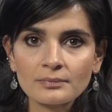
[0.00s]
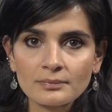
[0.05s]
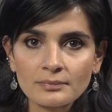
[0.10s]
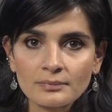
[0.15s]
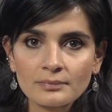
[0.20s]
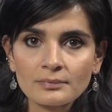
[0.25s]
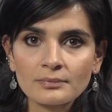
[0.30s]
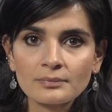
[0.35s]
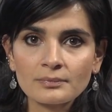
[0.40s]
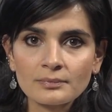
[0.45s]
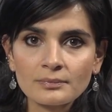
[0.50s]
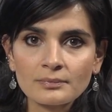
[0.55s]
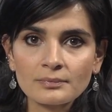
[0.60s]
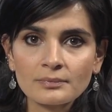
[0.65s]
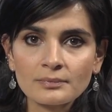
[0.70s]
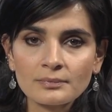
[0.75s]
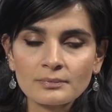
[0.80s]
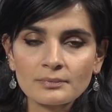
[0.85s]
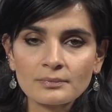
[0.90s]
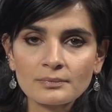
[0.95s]

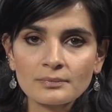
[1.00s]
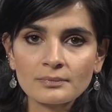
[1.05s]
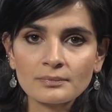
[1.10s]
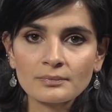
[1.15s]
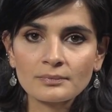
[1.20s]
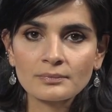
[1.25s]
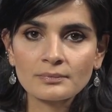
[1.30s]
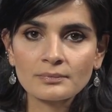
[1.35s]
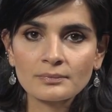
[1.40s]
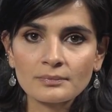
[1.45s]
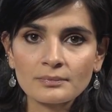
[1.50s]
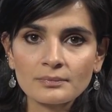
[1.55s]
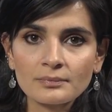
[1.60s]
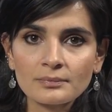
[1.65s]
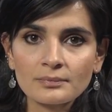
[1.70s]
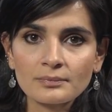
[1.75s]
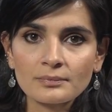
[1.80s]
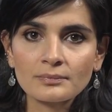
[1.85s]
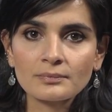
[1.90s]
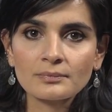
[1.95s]

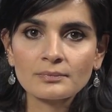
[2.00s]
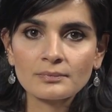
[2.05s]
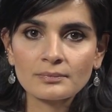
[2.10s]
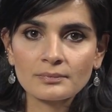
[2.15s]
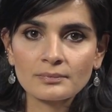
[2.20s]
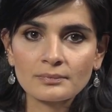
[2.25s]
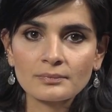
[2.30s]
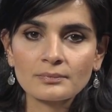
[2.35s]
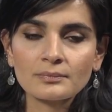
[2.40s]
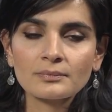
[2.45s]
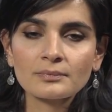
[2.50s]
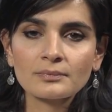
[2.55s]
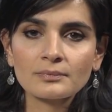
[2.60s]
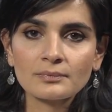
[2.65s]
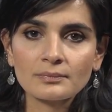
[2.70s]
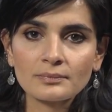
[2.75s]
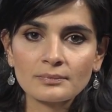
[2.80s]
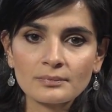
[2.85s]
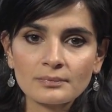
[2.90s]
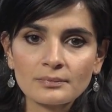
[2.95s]

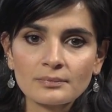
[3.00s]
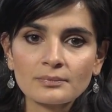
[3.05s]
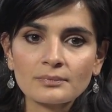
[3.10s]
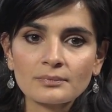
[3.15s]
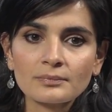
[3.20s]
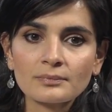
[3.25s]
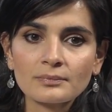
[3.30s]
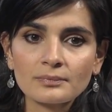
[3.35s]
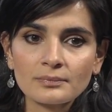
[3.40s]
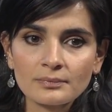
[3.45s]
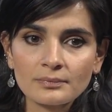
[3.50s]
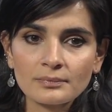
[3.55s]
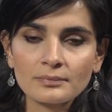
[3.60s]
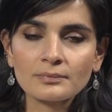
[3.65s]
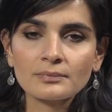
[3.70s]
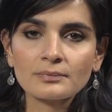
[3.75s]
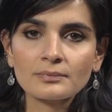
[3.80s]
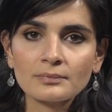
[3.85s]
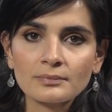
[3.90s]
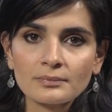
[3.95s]

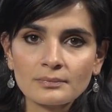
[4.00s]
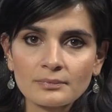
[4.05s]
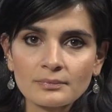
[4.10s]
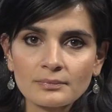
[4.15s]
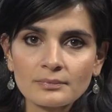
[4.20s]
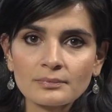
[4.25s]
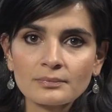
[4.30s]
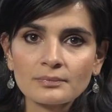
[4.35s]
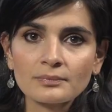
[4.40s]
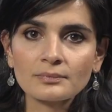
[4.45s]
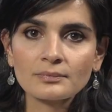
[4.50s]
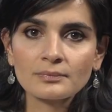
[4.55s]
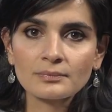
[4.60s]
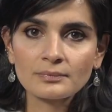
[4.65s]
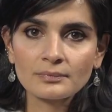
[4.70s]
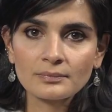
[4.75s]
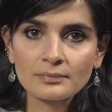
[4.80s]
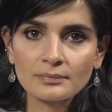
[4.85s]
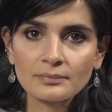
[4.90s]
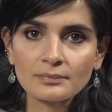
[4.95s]

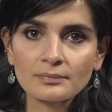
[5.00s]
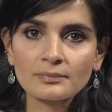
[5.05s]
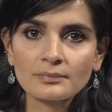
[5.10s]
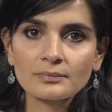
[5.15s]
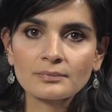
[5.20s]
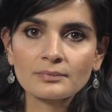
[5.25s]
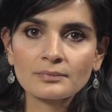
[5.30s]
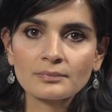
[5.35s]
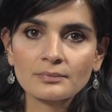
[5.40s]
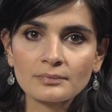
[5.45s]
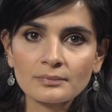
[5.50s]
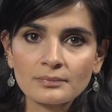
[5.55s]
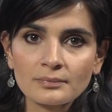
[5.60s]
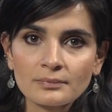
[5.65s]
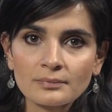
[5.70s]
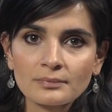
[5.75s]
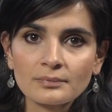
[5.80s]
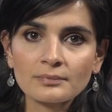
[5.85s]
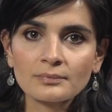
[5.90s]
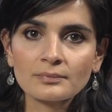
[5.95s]

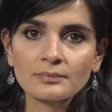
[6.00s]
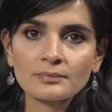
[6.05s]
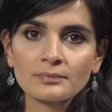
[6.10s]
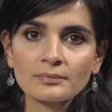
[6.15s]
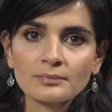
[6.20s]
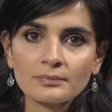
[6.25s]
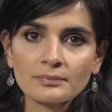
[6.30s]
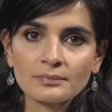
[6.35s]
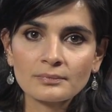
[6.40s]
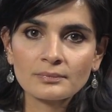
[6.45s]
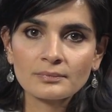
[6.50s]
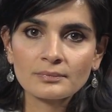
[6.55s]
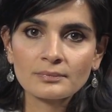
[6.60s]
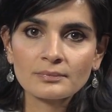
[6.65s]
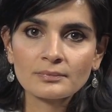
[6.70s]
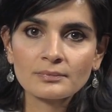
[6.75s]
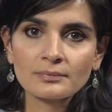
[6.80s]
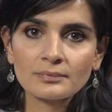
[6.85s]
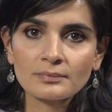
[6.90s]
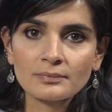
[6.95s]

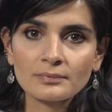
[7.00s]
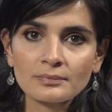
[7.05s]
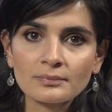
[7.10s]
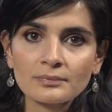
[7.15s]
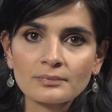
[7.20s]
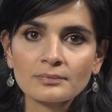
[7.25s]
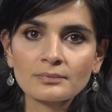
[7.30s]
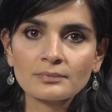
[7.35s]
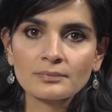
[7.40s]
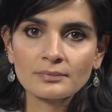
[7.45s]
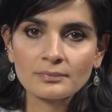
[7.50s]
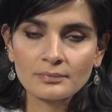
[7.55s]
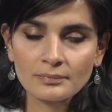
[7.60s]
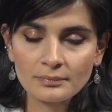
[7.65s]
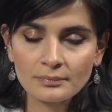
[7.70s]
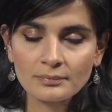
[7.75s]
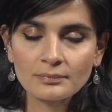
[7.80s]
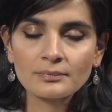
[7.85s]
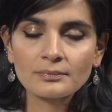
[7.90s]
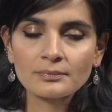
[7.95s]
The person shown says nothing.